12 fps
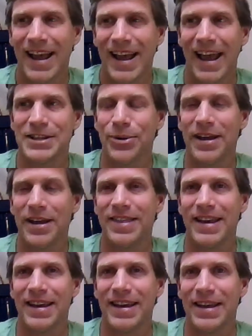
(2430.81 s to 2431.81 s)
And so I
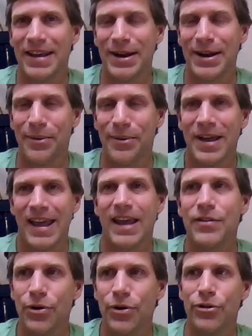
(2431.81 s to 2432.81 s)
think, you know,
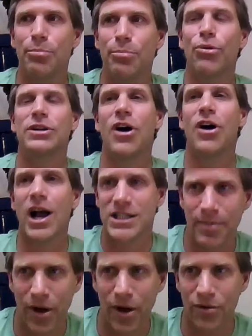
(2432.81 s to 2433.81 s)
even though the book talks
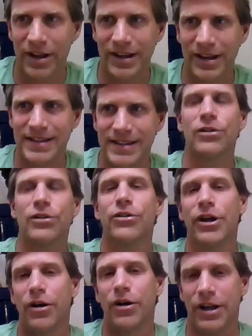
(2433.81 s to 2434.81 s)
about
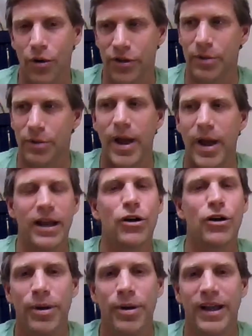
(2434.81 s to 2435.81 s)
downloading, you know, the main
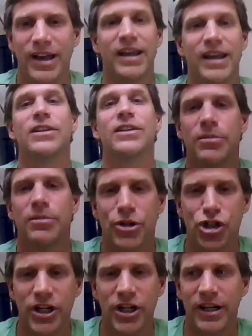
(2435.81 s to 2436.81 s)
goal being getting into a
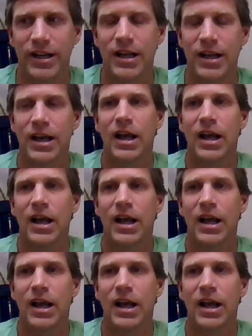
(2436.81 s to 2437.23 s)
machine,